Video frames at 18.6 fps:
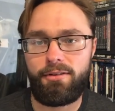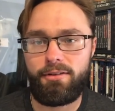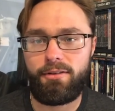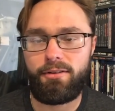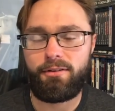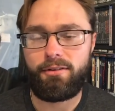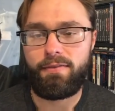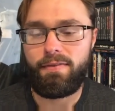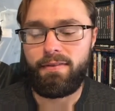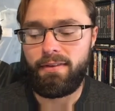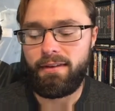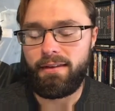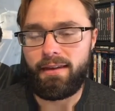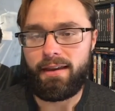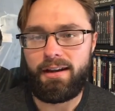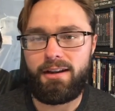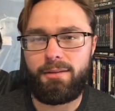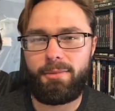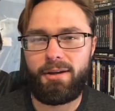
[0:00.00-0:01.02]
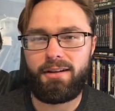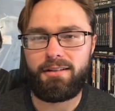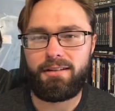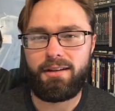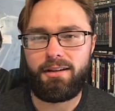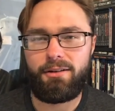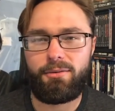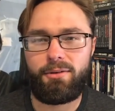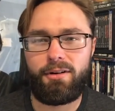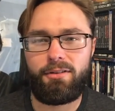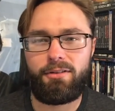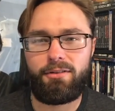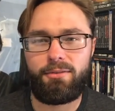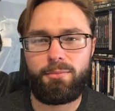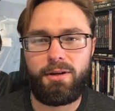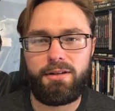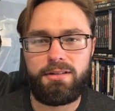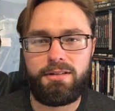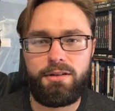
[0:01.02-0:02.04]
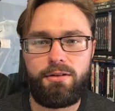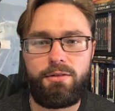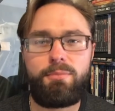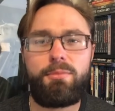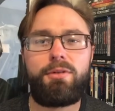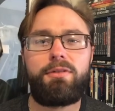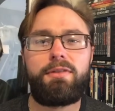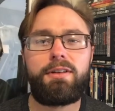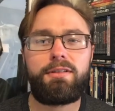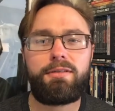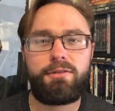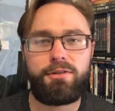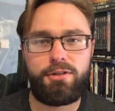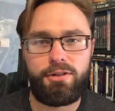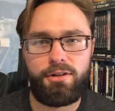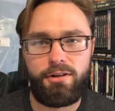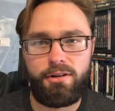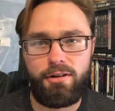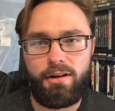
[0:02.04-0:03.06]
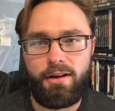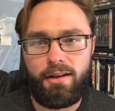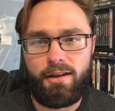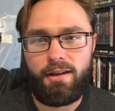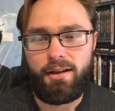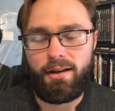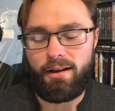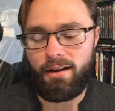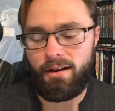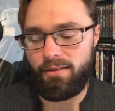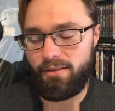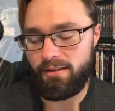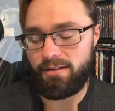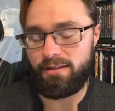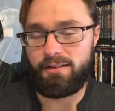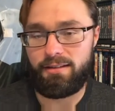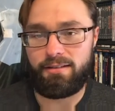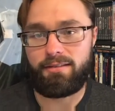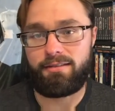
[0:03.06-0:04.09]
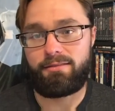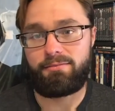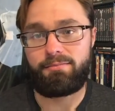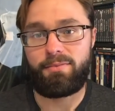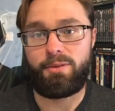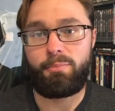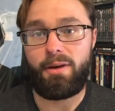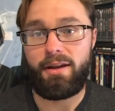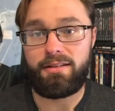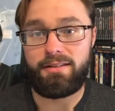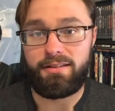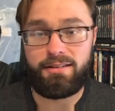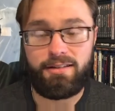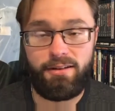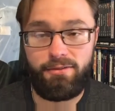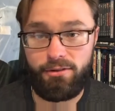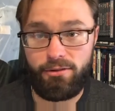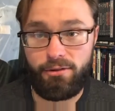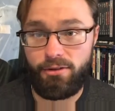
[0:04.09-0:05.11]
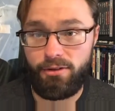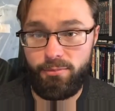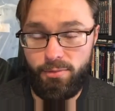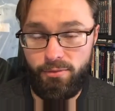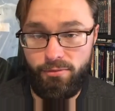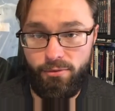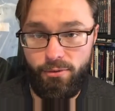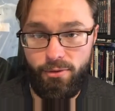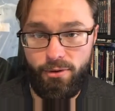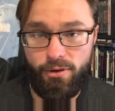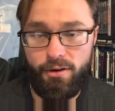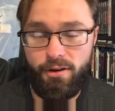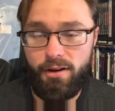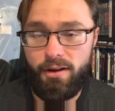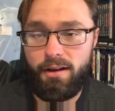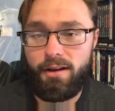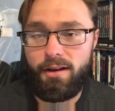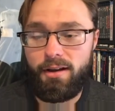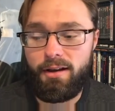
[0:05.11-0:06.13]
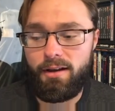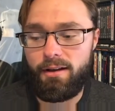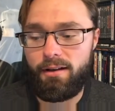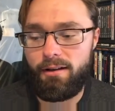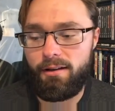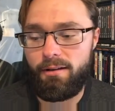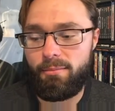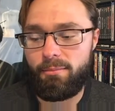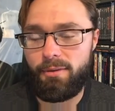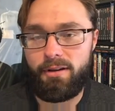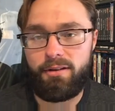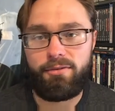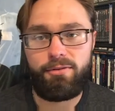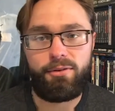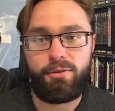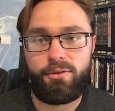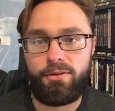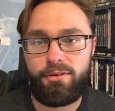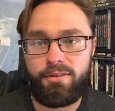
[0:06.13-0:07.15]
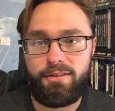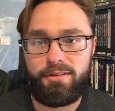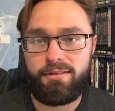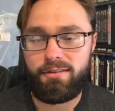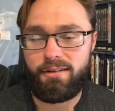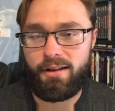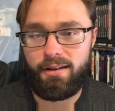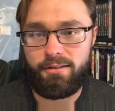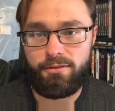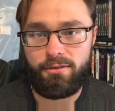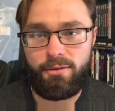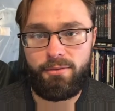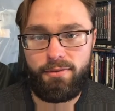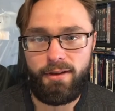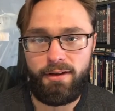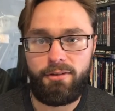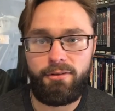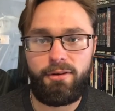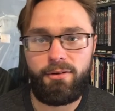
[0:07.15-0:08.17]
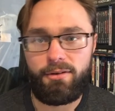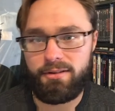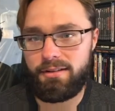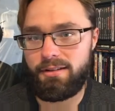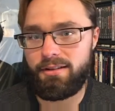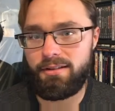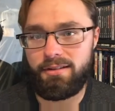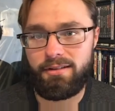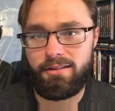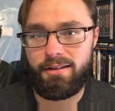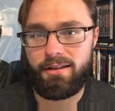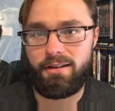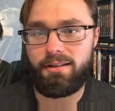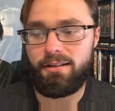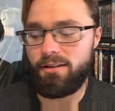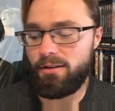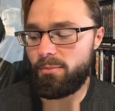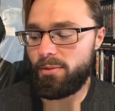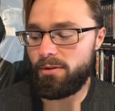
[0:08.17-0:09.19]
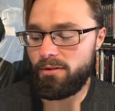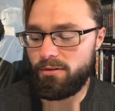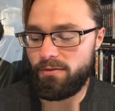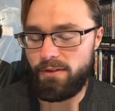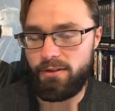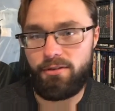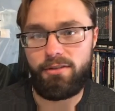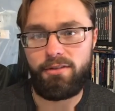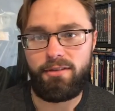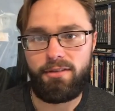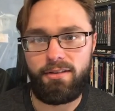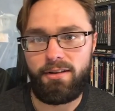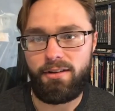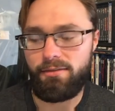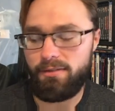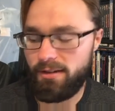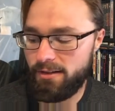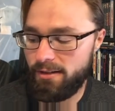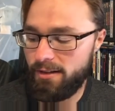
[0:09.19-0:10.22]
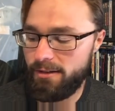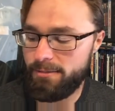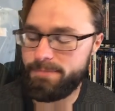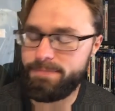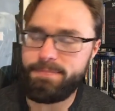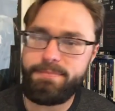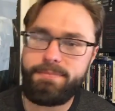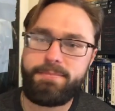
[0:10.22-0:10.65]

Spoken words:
So Candyman is kind of one of those must-own movies for sure, and this is the best it's ever looked before. And of course, as Scream Factory always does, it's got a ton of bonus features and stuff like that.